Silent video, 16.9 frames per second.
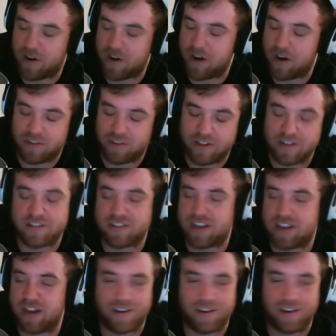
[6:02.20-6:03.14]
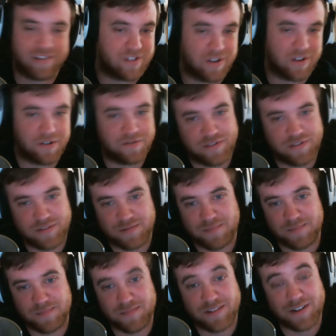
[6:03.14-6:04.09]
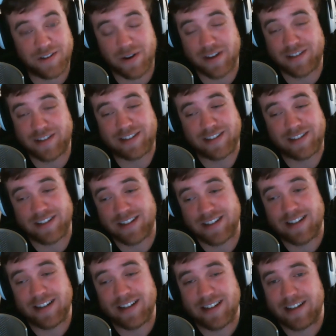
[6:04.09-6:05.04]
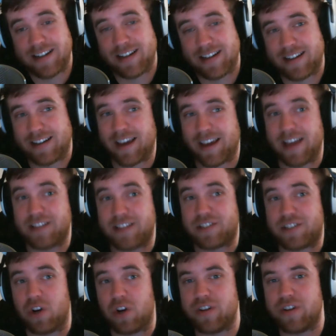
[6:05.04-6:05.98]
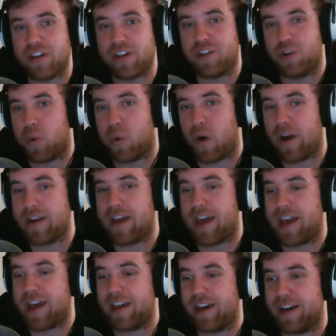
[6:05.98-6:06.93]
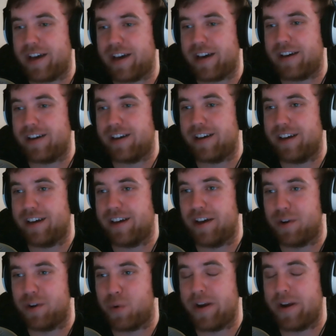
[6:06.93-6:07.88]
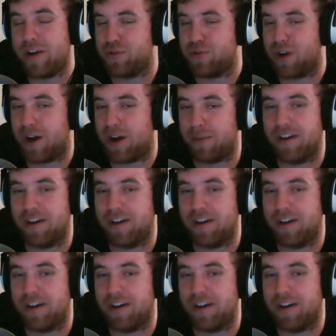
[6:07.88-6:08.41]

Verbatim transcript: things cannot surf. So it's it's turned into quite a uh, quite a drama.